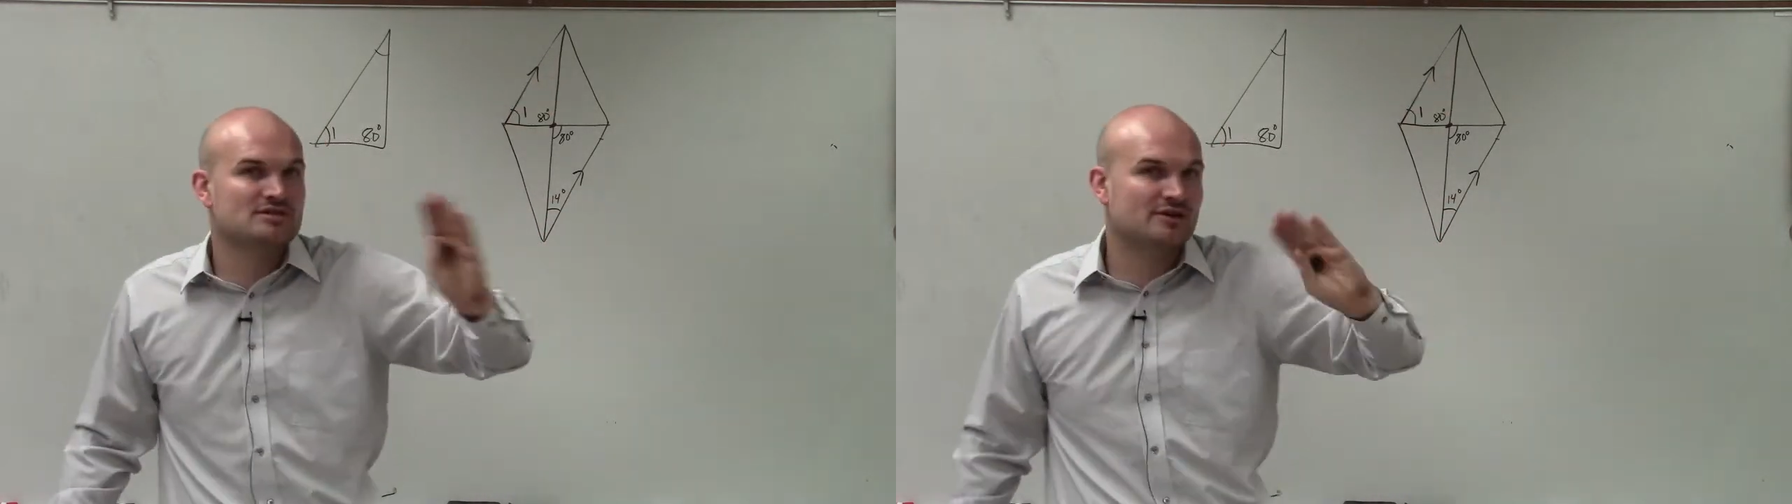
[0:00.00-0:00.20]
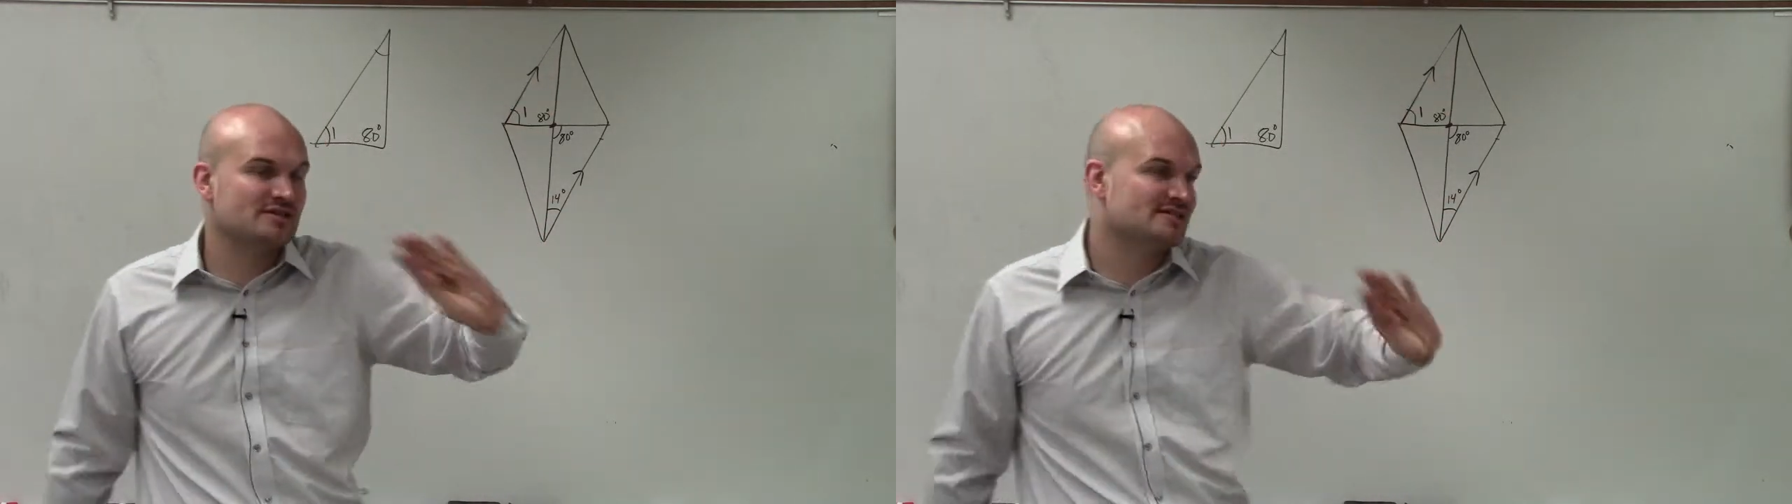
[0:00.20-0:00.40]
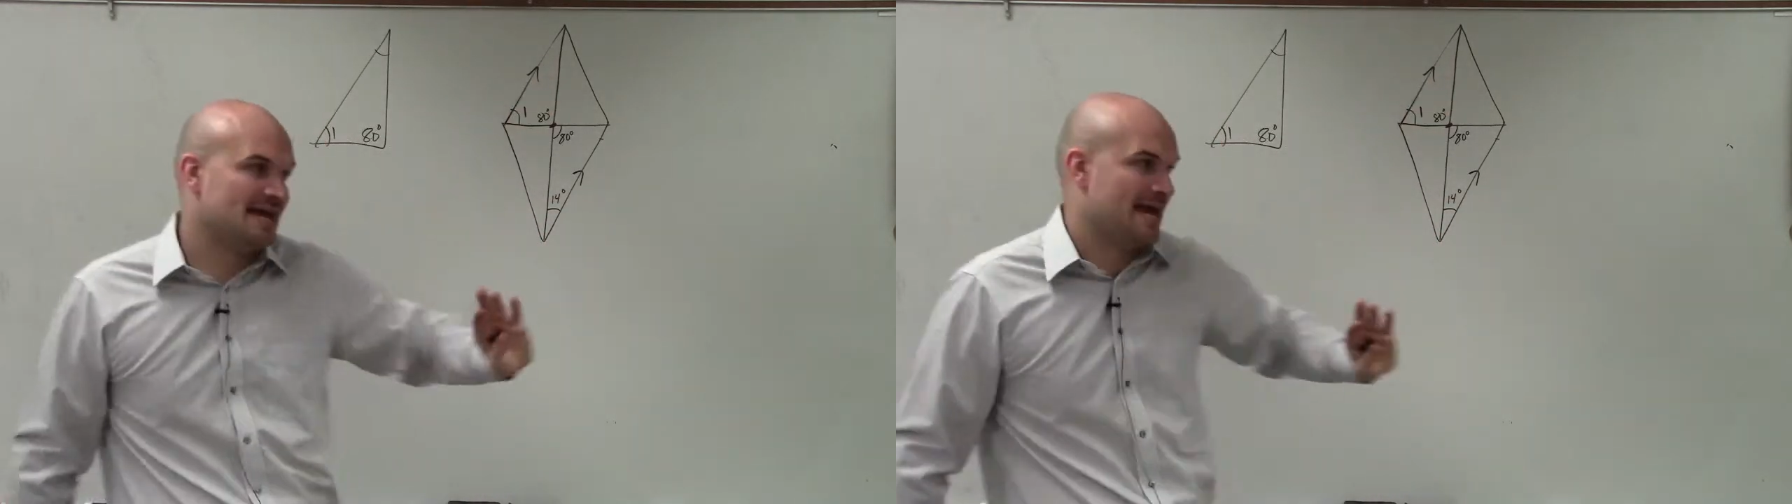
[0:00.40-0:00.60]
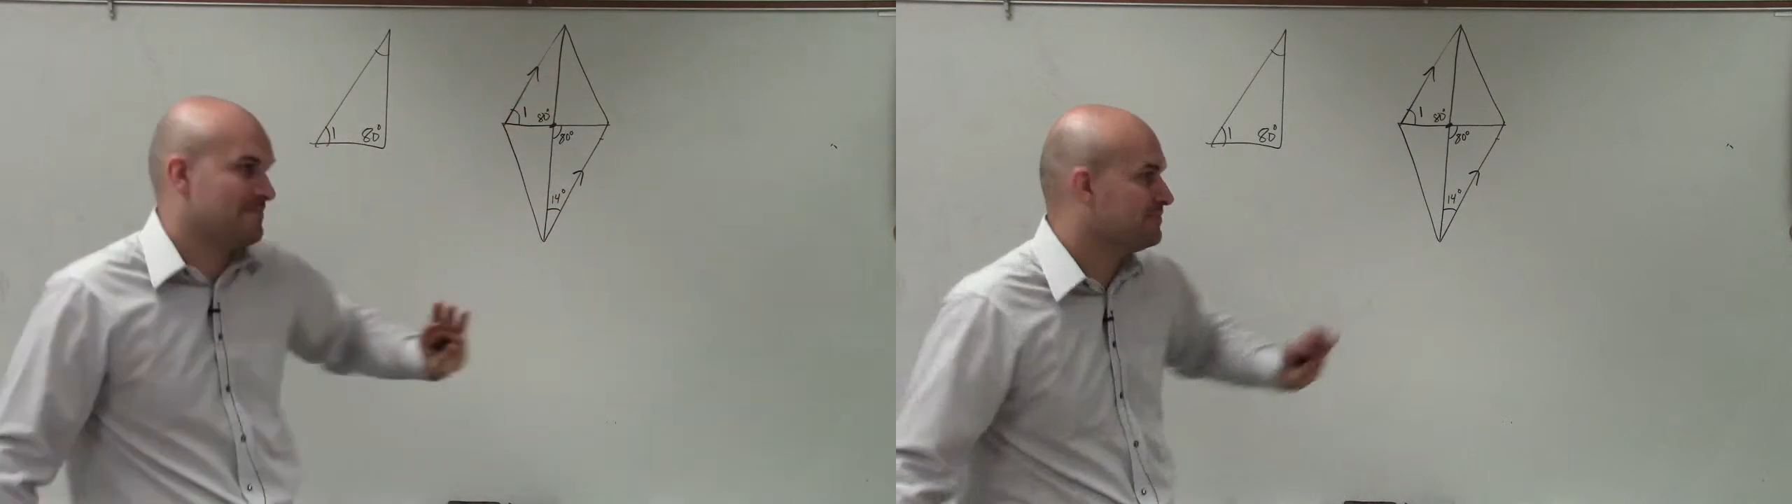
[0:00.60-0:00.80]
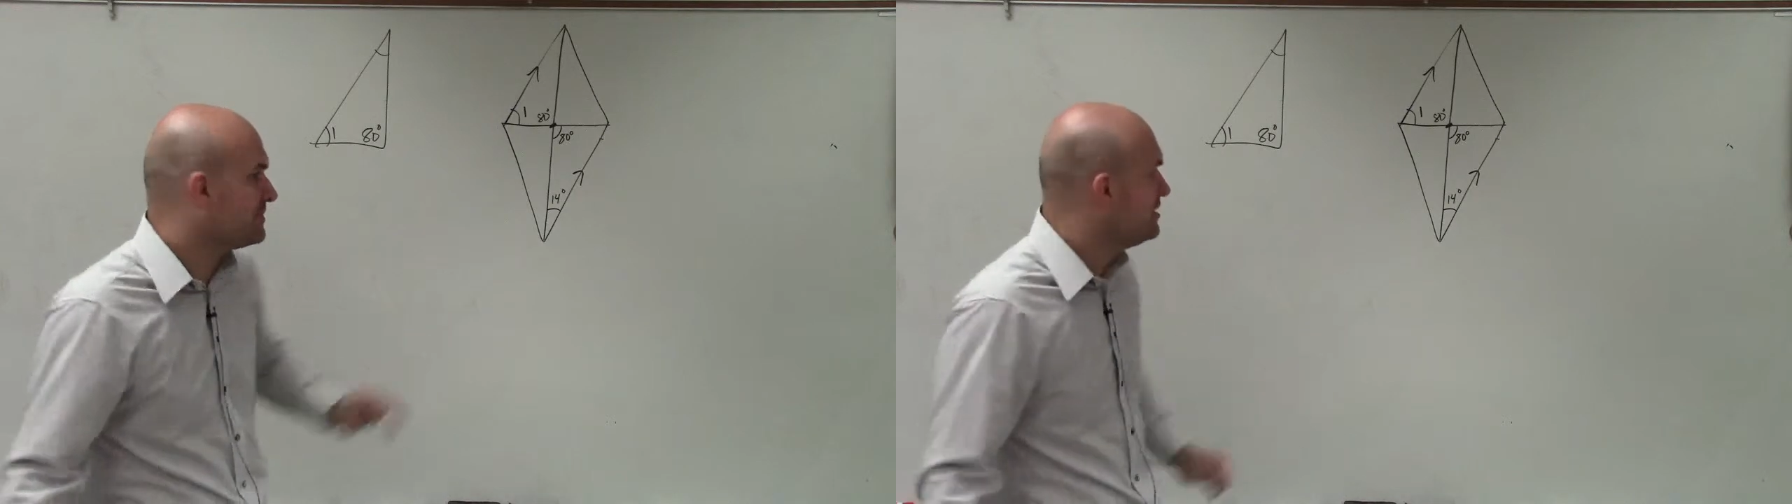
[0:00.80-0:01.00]
are the same?
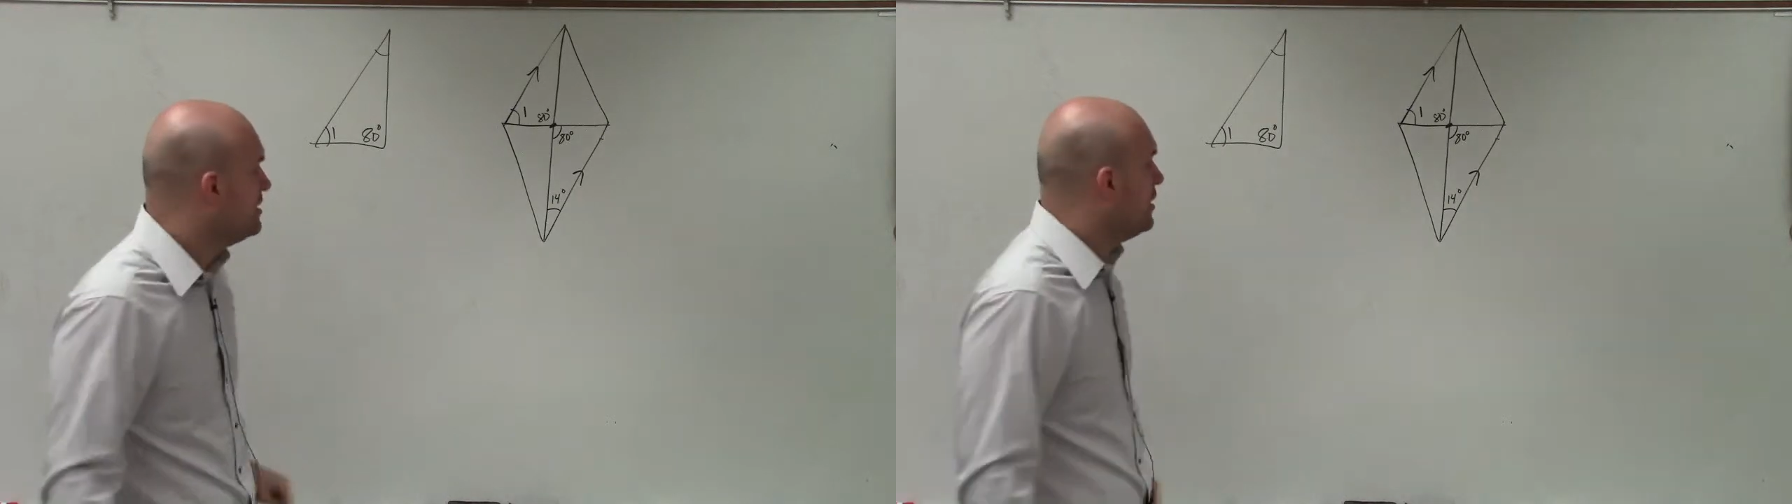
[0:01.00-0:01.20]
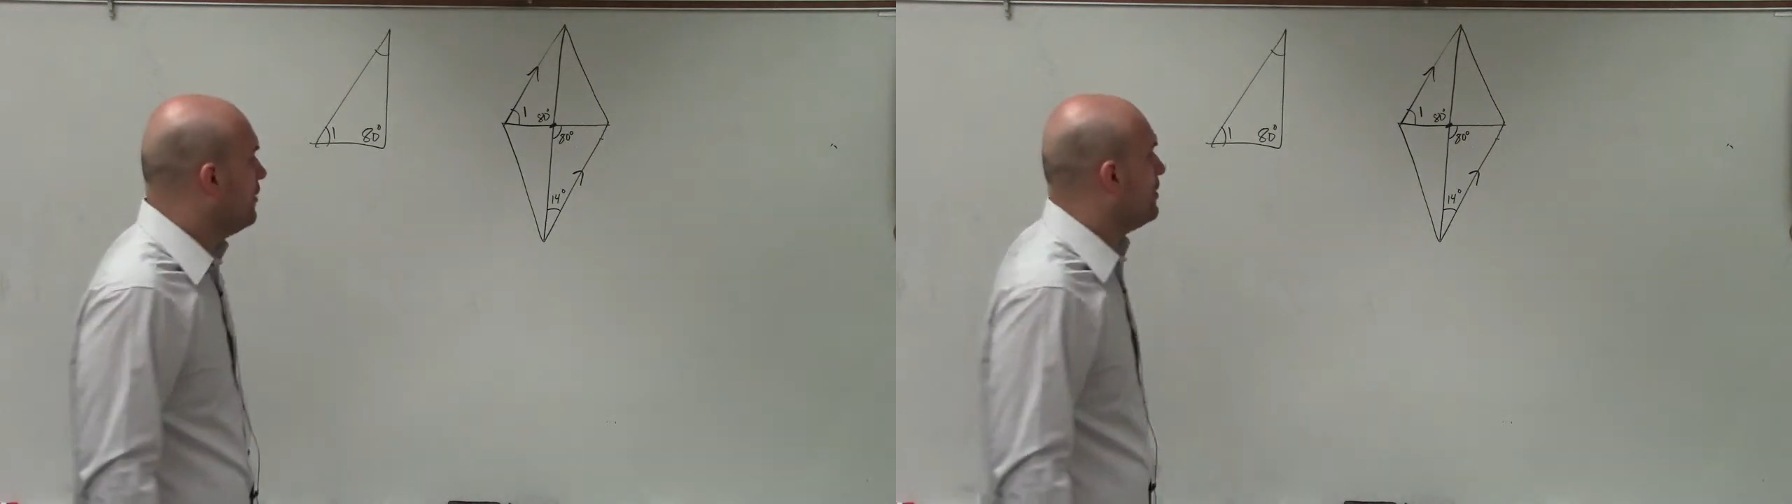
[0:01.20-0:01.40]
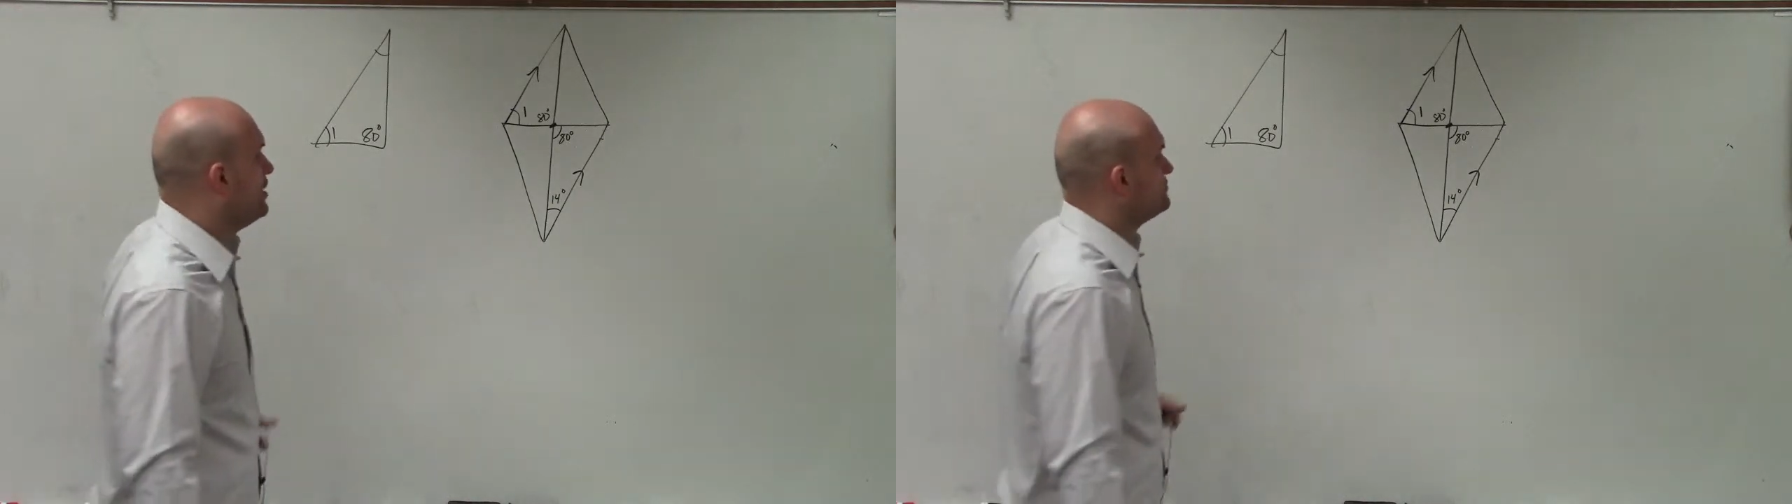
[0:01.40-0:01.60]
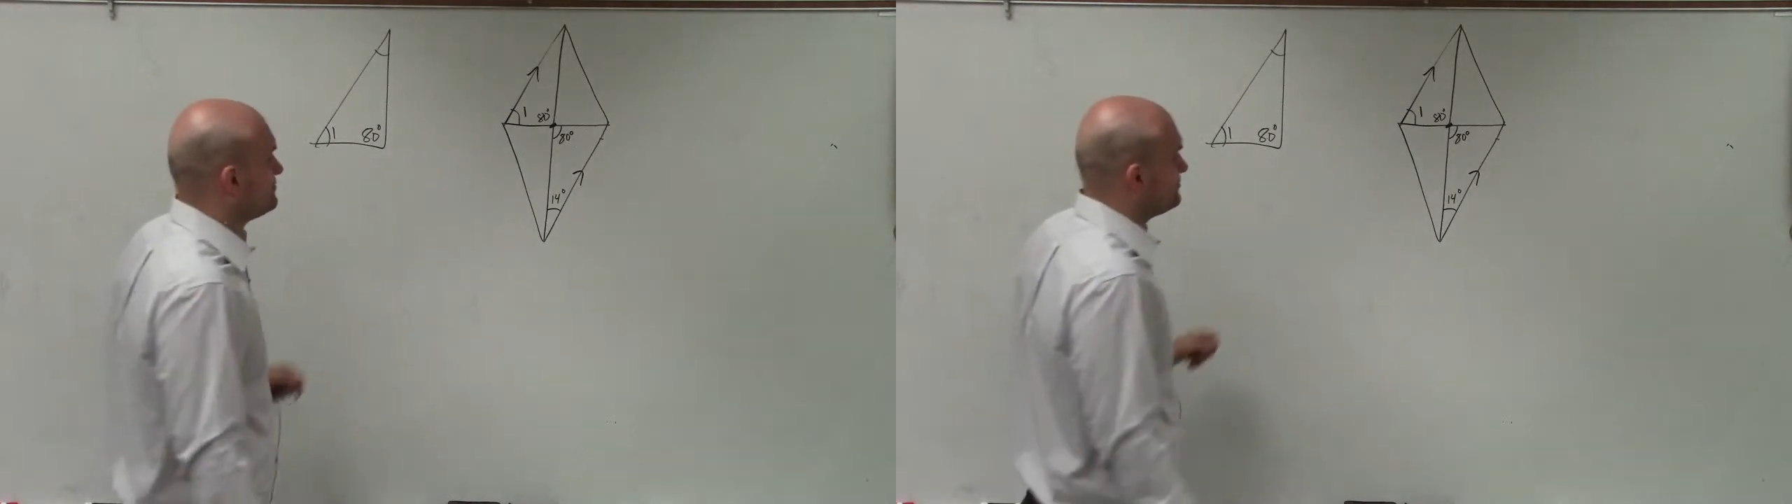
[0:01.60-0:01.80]
Well,